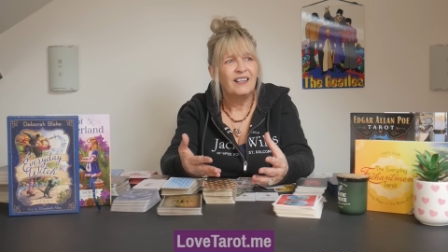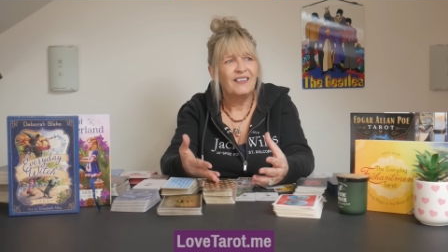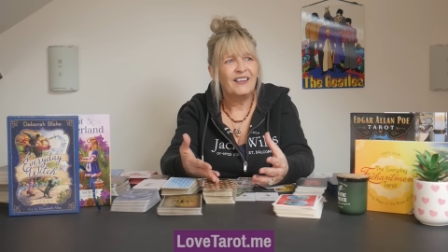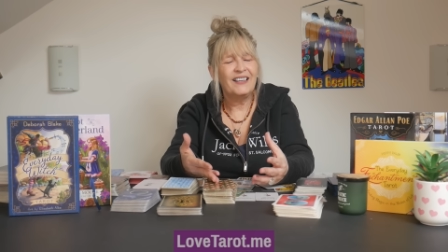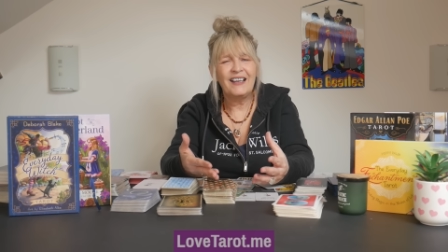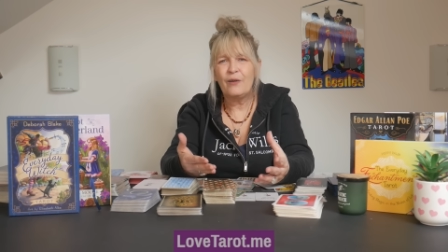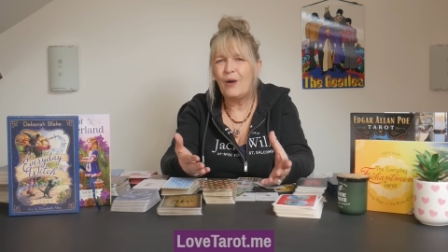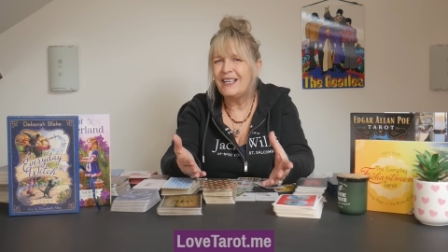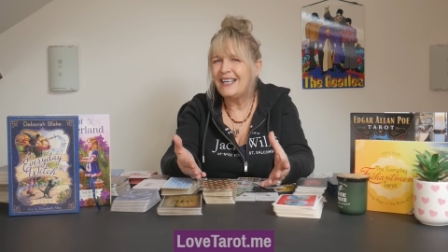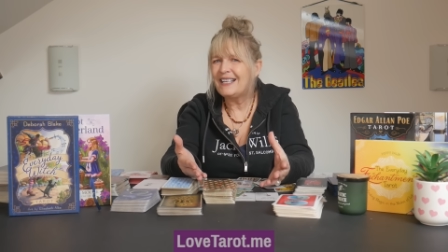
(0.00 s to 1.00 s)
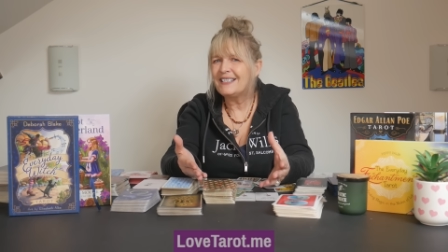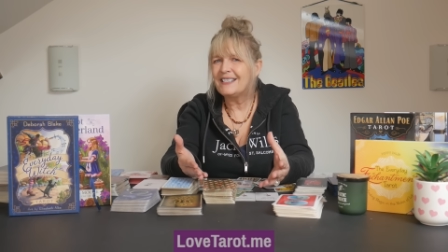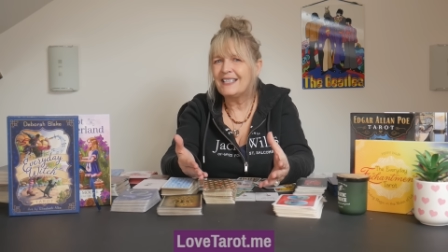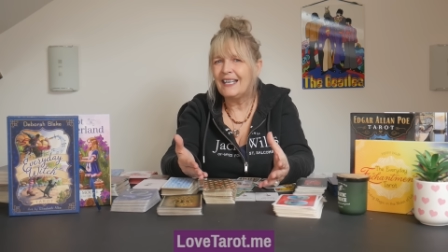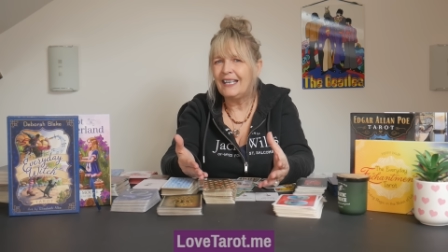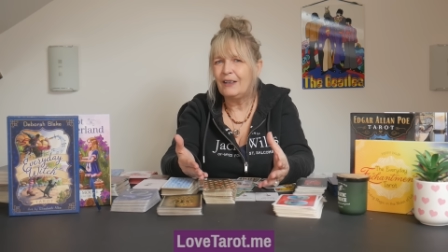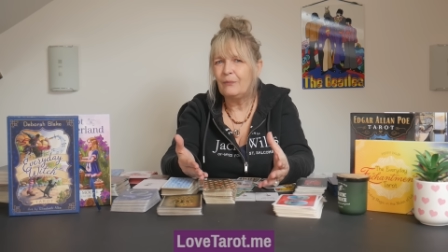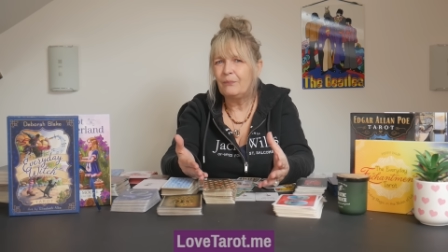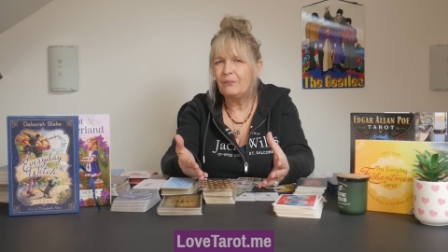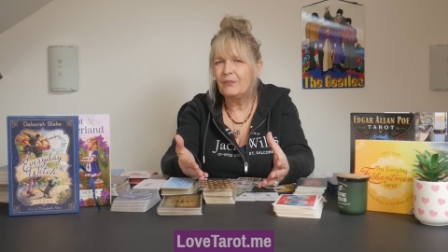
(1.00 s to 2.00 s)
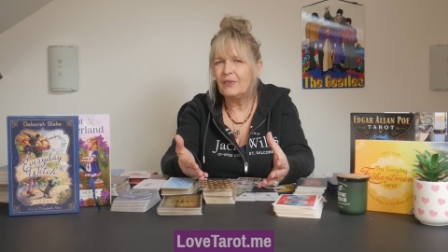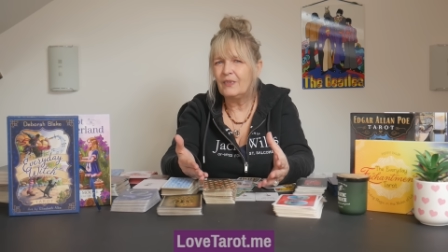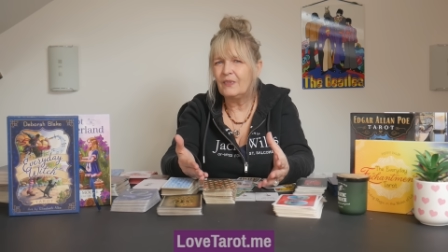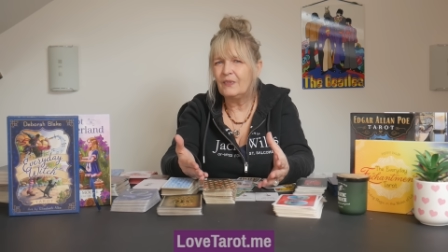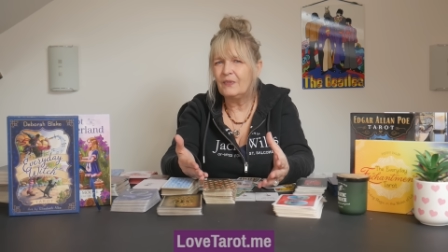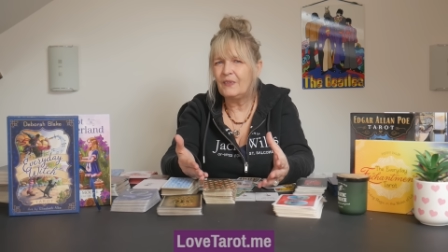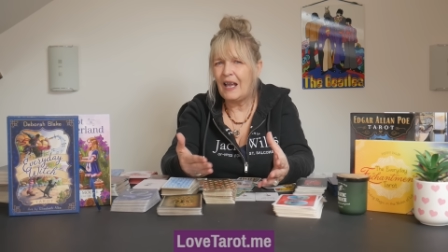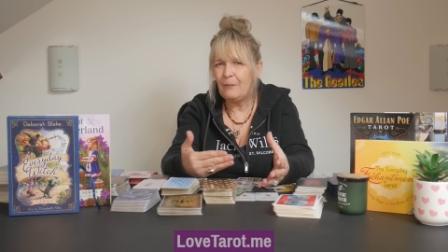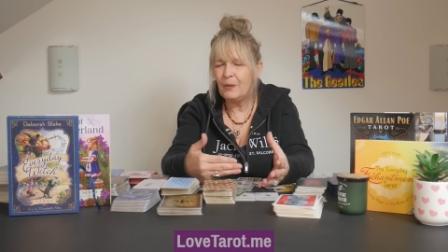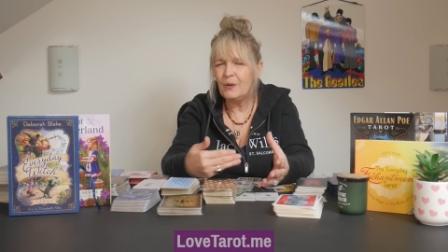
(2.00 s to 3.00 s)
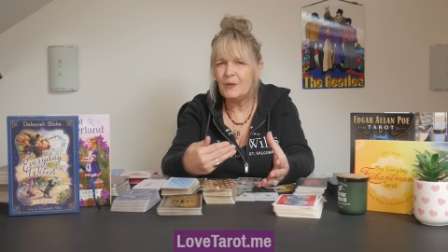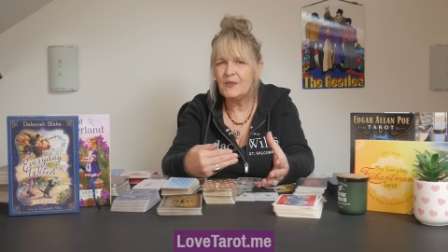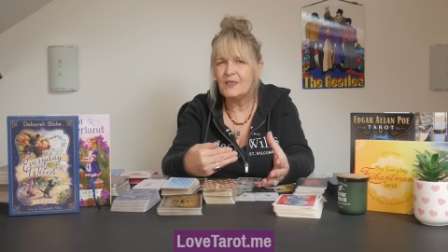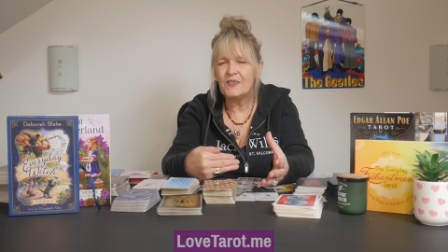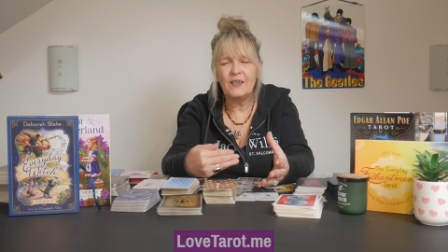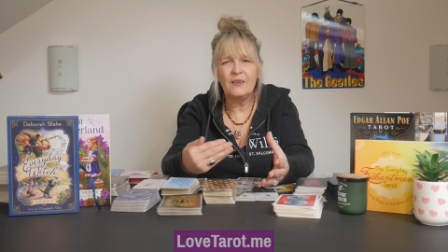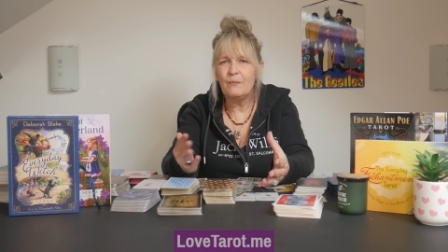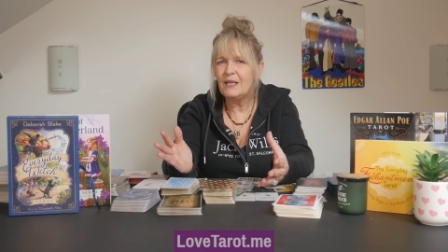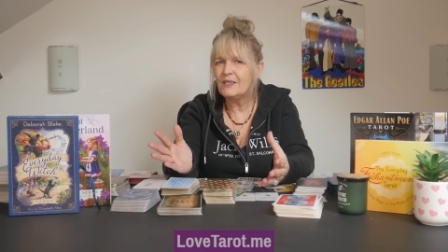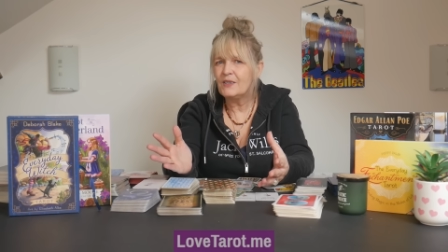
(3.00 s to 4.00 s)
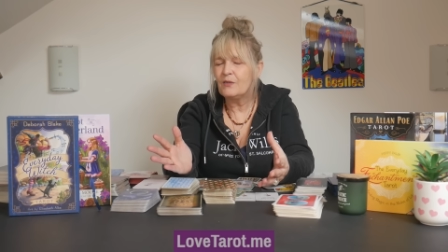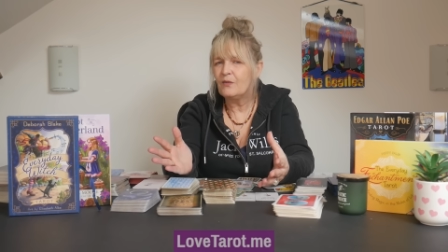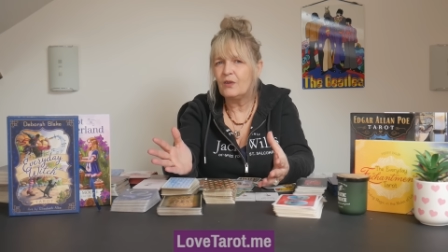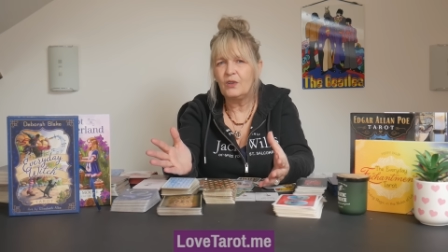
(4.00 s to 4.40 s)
they can get quite nasty. That person's in the midst of